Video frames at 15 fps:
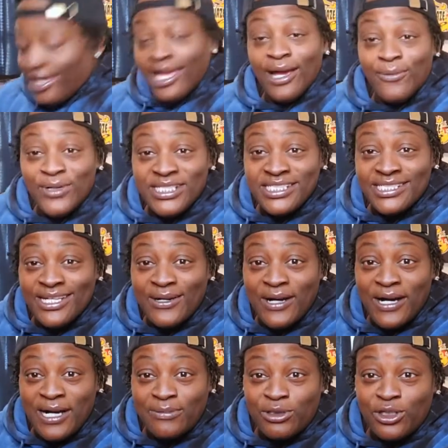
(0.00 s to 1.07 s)
and we just gonna
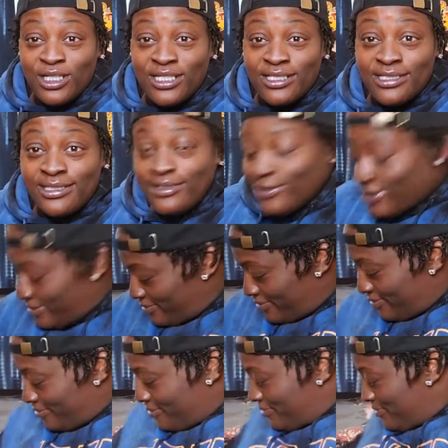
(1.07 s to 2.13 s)
hop straight into it.
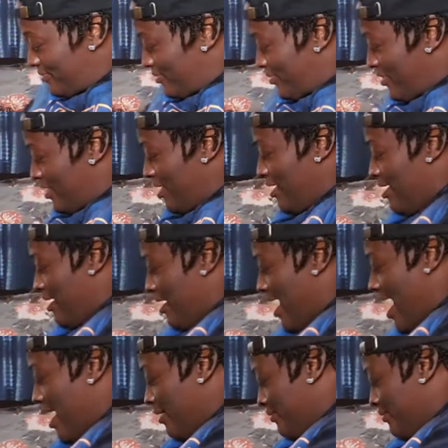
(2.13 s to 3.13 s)
Now,